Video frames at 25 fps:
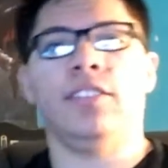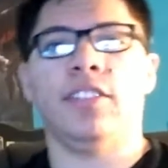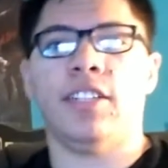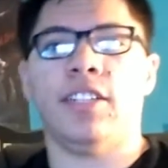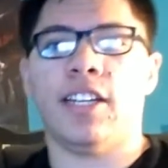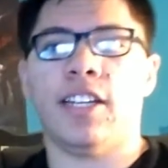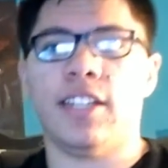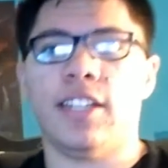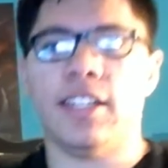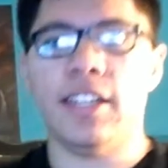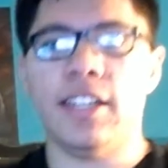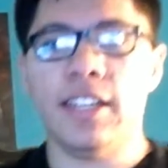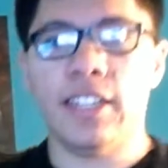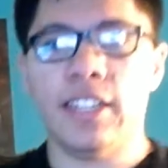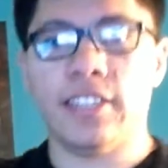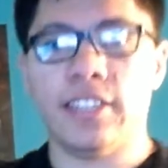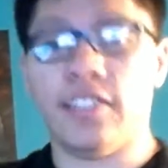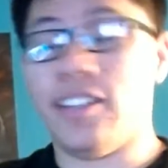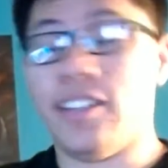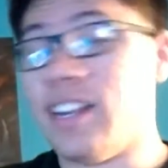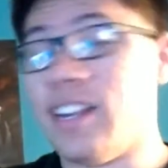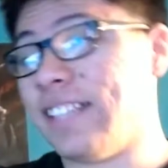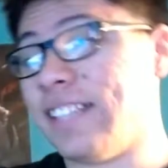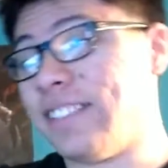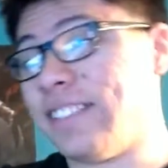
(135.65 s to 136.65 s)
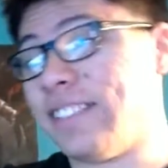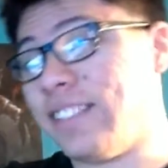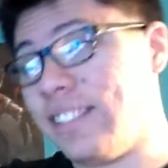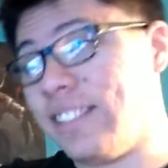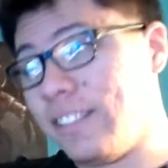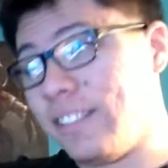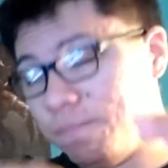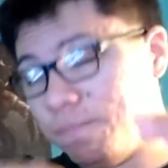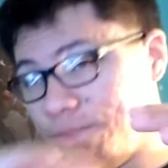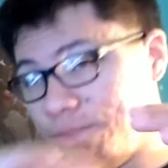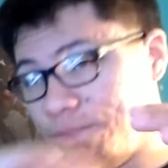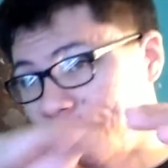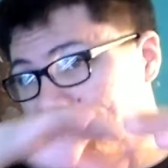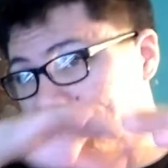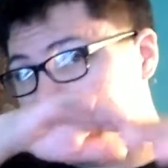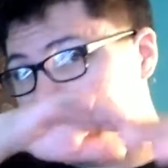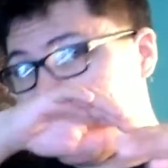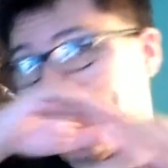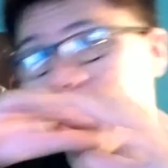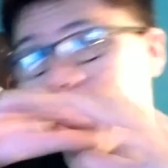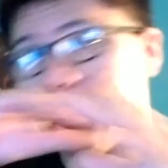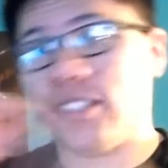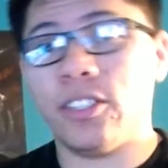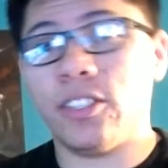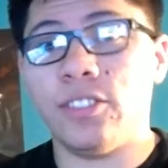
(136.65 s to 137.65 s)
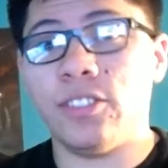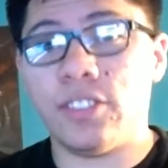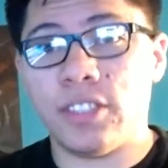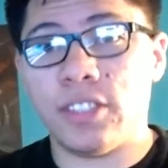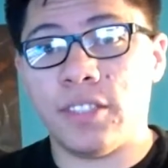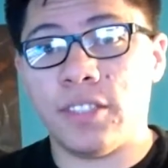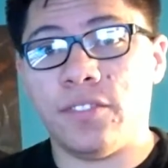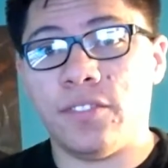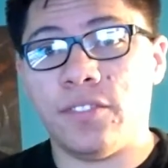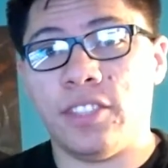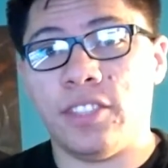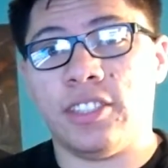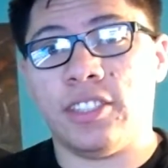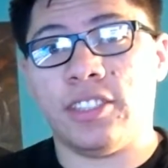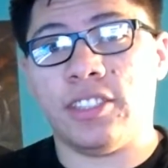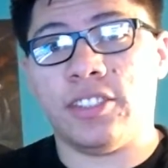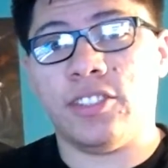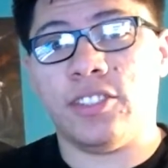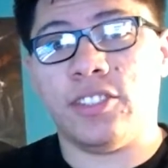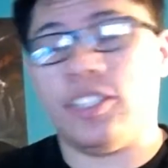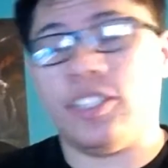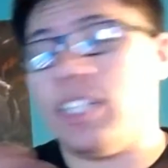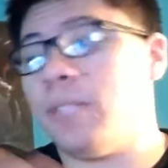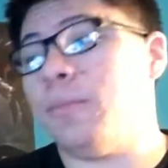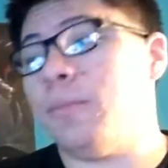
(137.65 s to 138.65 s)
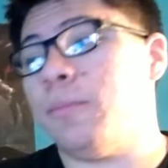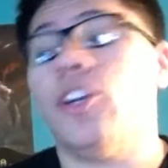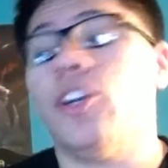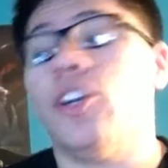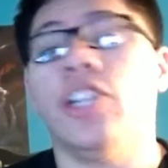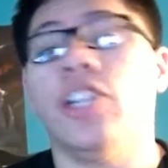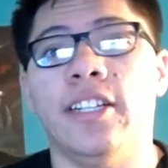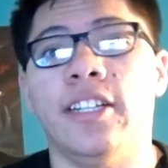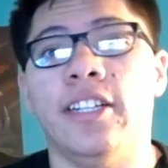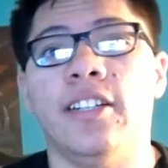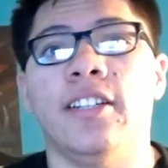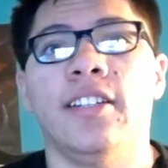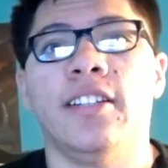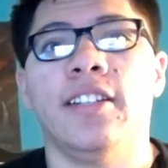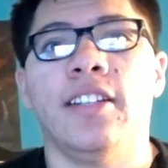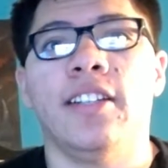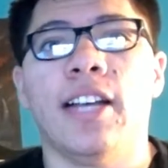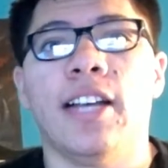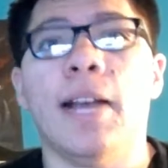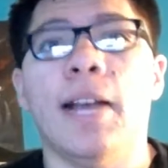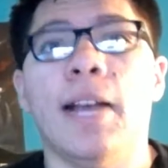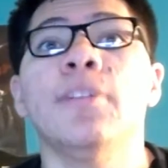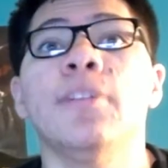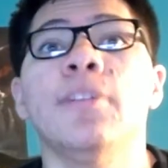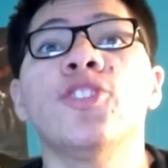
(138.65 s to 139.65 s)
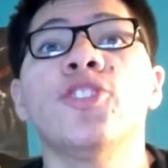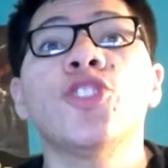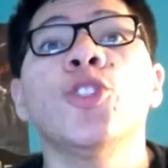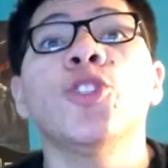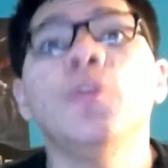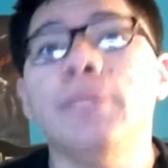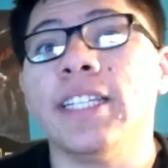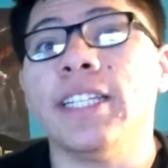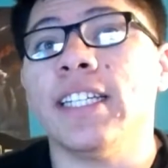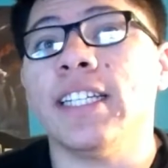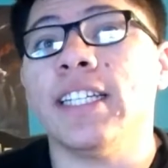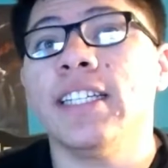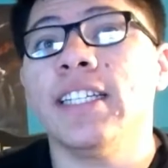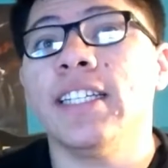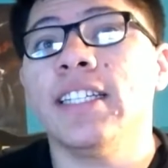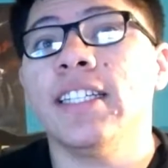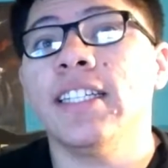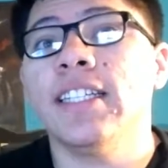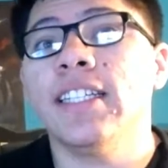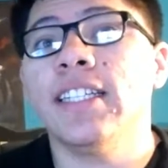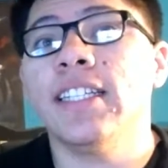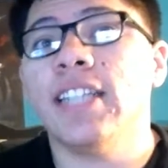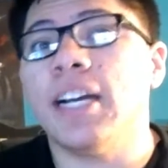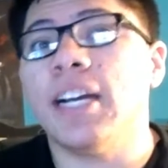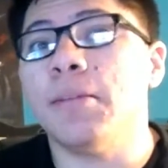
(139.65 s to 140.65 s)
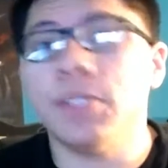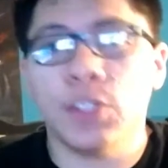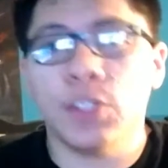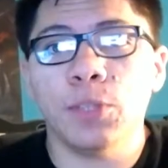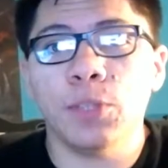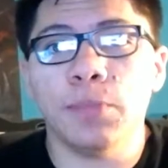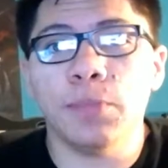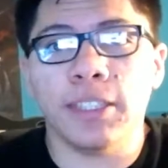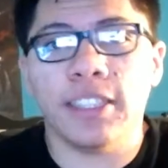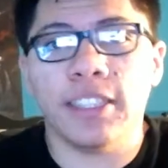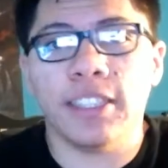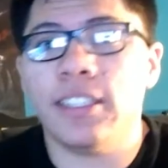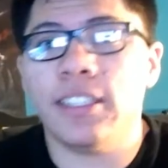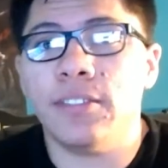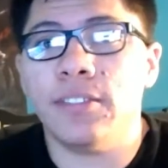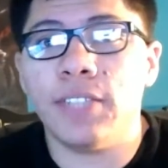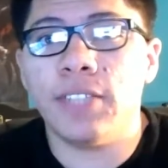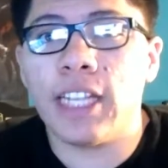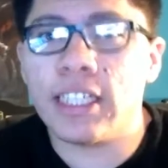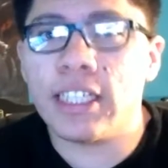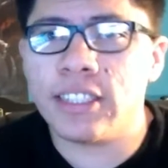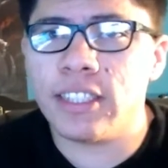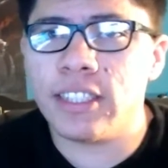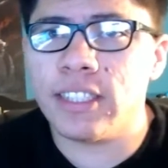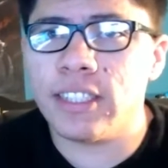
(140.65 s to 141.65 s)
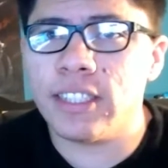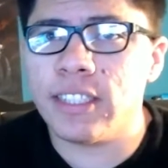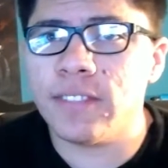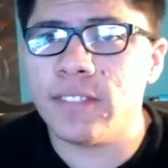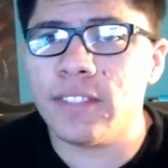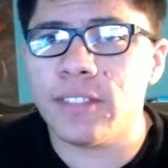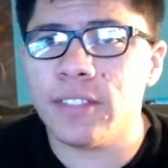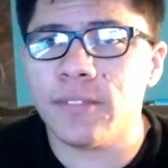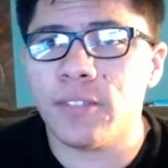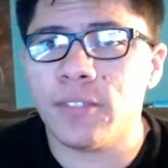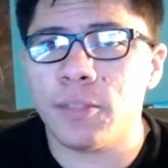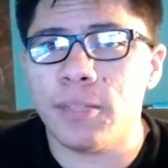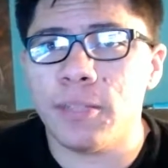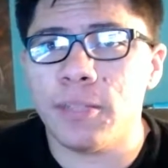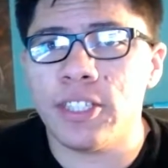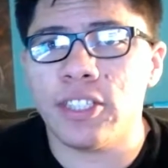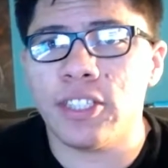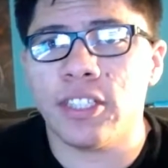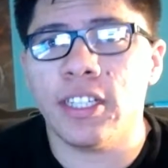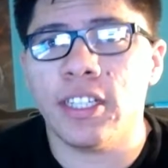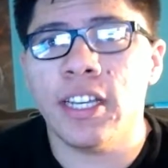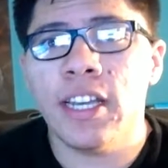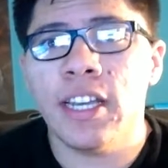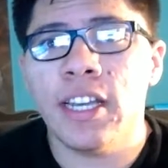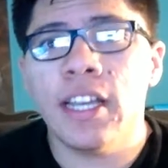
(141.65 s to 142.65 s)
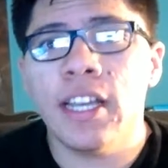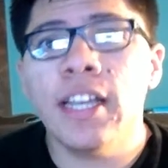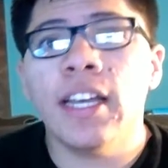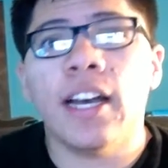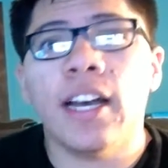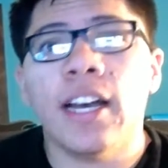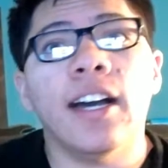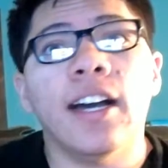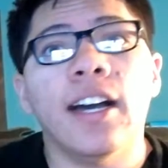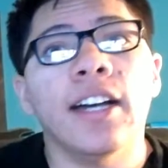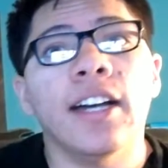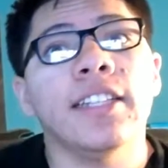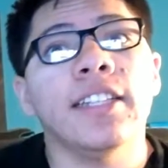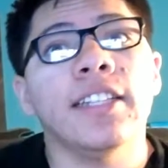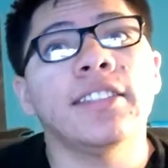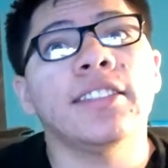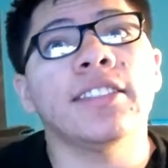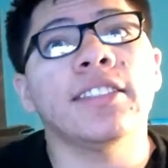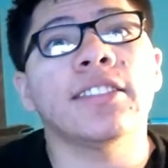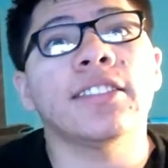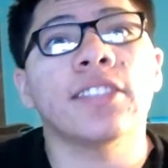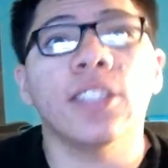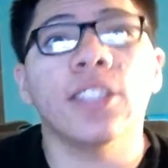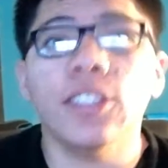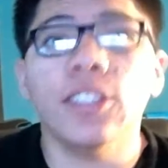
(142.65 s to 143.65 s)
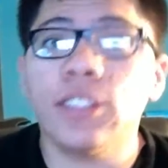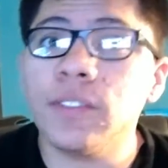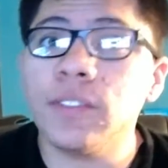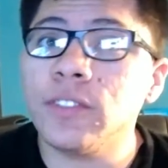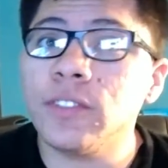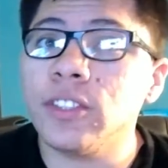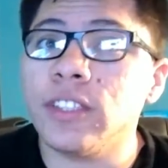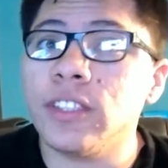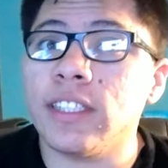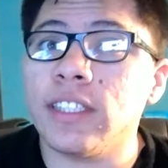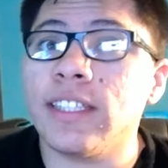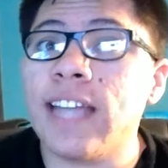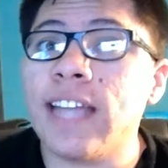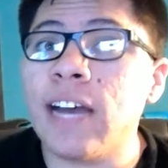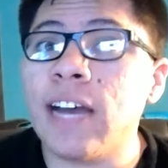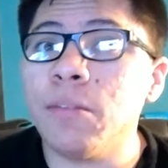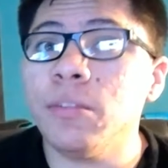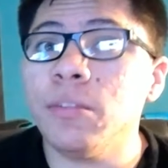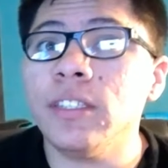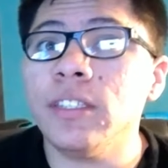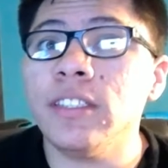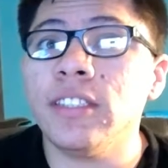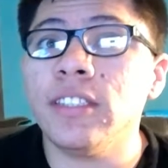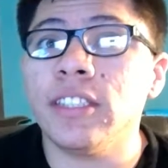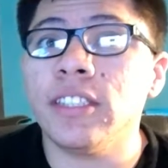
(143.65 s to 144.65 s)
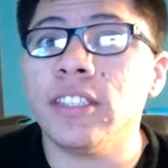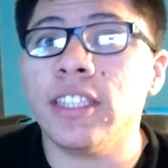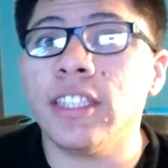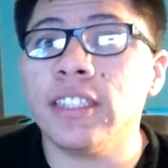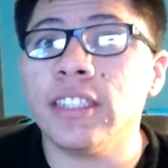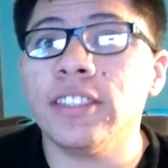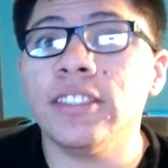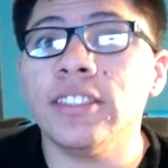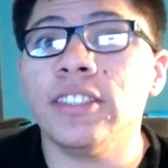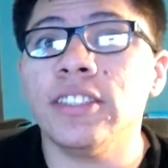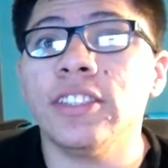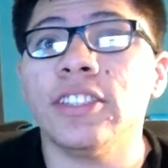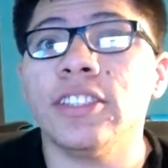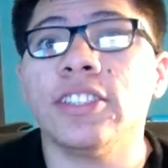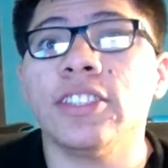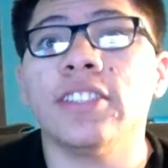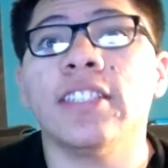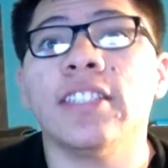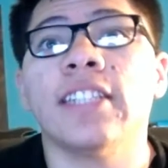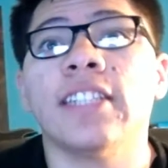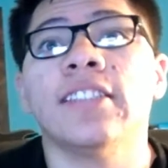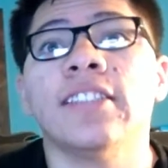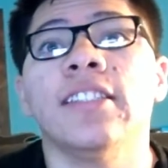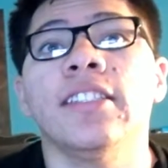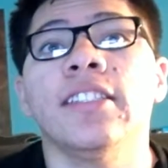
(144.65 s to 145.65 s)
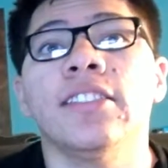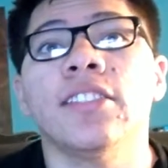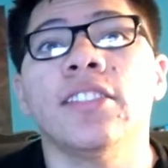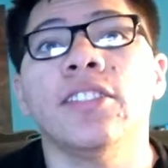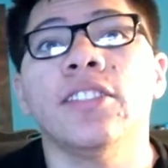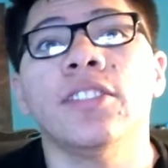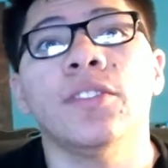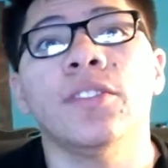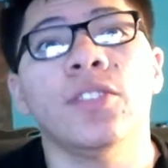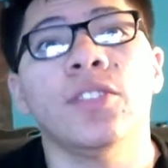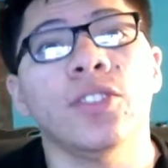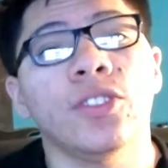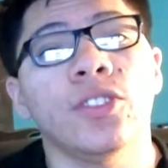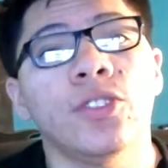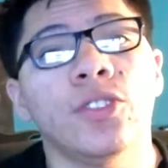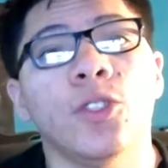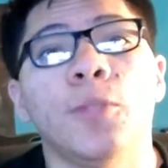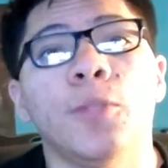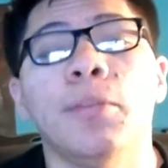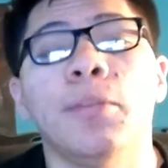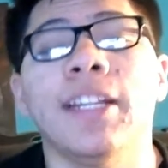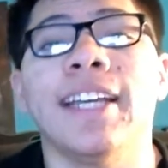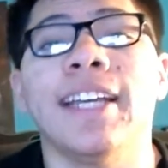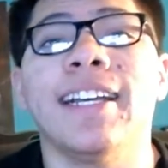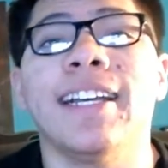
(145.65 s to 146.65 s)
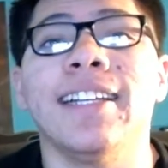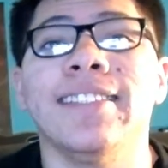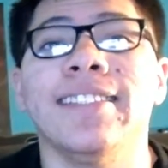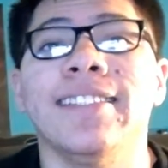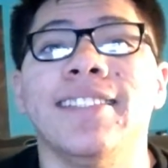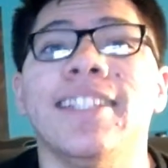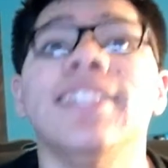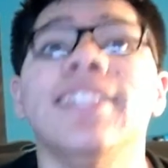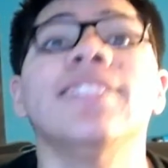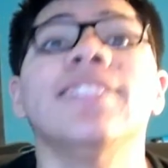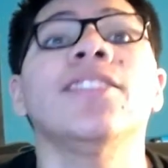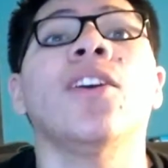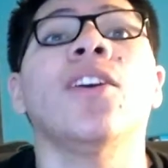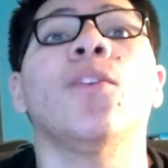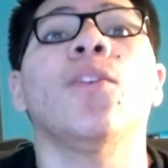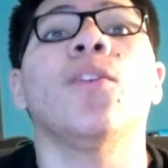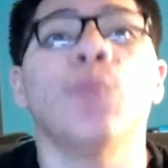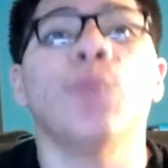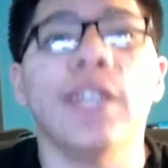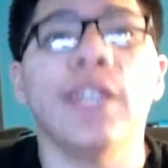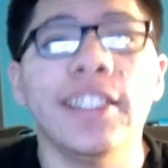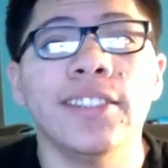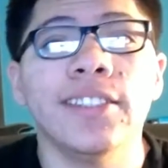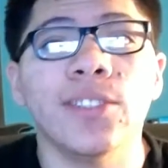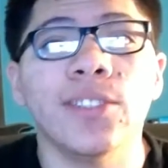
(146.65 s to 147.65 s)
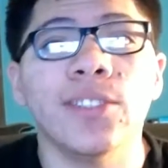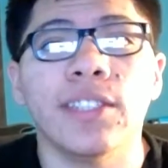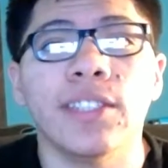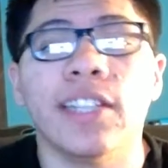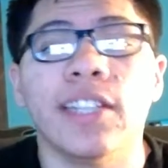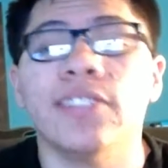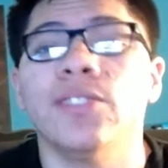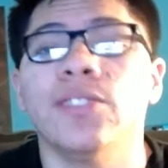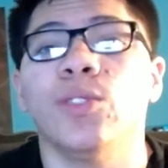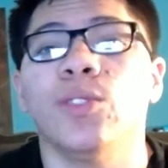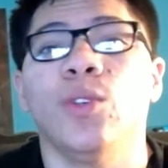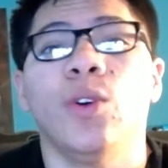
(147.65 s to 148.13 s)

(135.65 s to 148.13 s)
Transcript: They're not actually exclusive, they're just, you get them earlier. I'm assuming they didn't really actually give any information. It's exclusive to that one. The collector's edition is actually exclusive to the store, but like I said, it's already sold out.